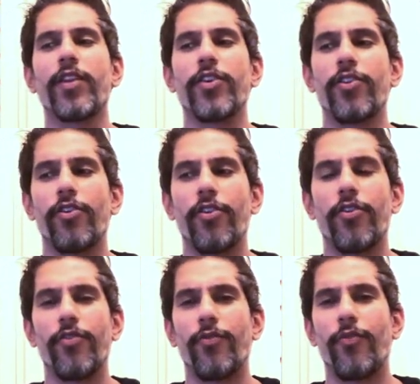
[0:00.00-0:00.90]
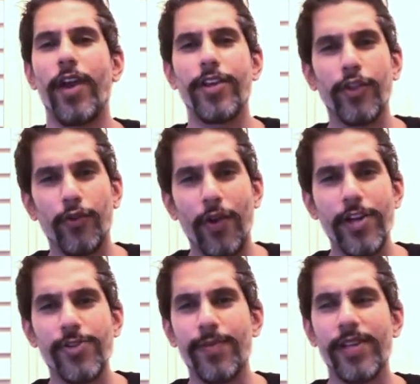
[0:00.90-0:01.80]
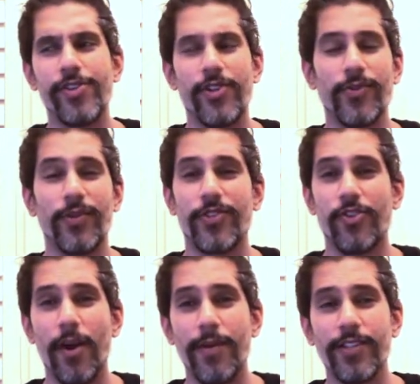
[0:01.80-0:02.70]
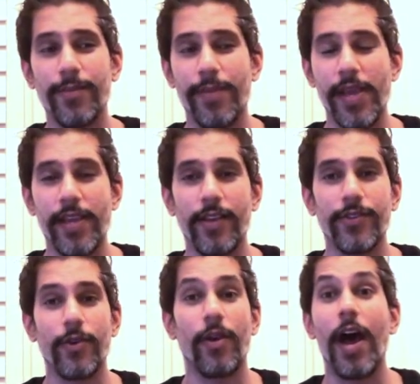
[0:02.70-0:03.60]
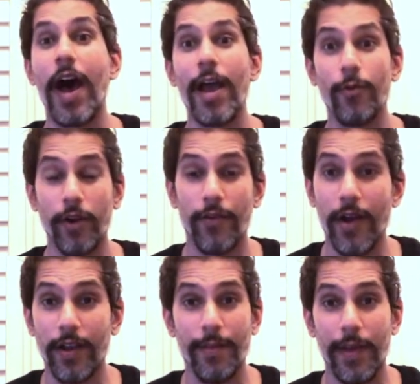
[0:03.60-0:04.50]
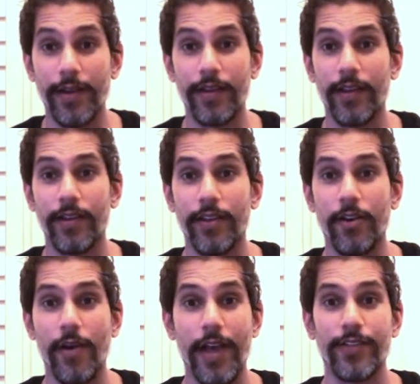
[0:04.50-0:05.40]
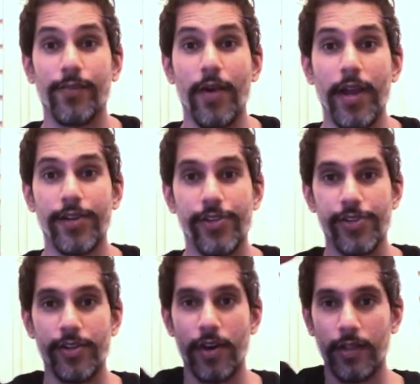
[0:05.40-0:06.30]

your regular regimen just with strawberries and baking soda, I wouldn't recommend it, you know, as a practitioner.